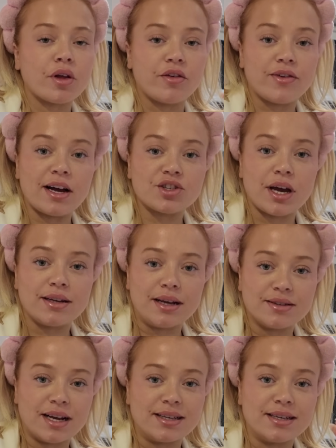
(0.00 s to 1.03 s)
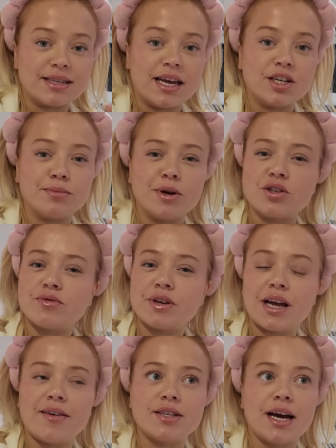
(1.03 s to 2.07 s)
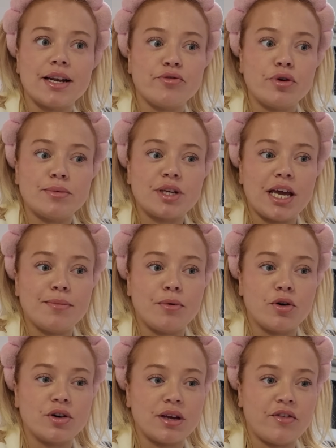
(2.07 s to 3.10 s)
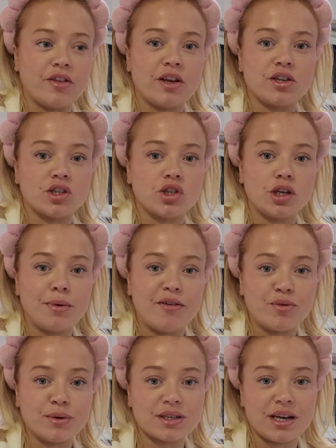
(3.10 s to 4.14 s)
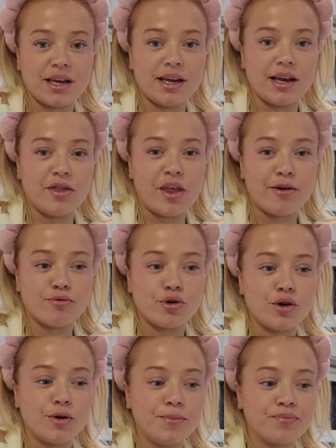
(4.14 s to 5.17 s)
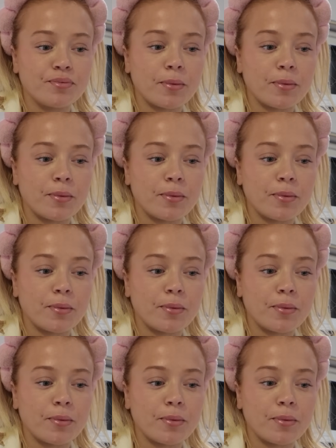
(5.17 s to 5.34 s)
the flat share downstairs has a kitchen, but it doesn't really have a dining room table because I think they just assume everyone's going to eat in their room.